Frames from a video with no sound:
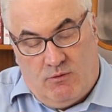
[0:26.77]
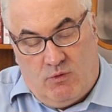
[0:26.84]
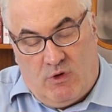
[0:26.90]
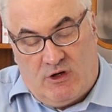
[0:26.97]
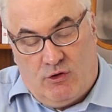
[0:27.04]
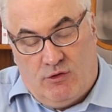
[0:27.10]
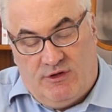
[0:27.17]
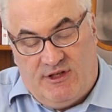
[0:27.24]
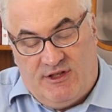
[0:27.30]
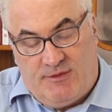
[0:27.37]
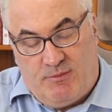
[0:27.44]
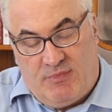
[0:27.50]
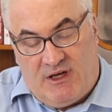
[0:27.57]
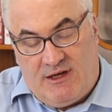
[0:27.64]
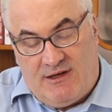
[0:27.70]
What could this
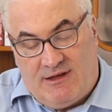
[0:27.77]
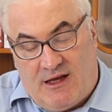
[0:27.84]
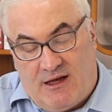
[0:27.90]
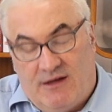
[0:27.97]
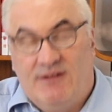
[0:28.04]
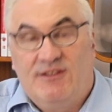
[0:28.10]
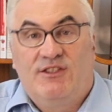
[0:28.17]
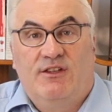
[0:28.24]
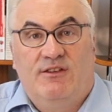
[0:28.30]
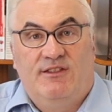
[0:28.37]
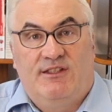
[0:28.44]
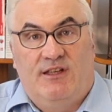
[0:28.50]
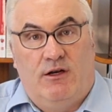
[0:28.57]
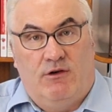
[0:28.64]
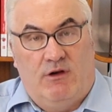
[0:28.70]
be? Thanks,
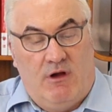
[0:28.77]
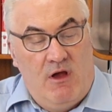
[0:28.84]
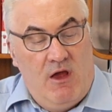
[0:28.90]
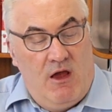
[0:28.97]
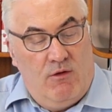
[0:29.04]
Sarah.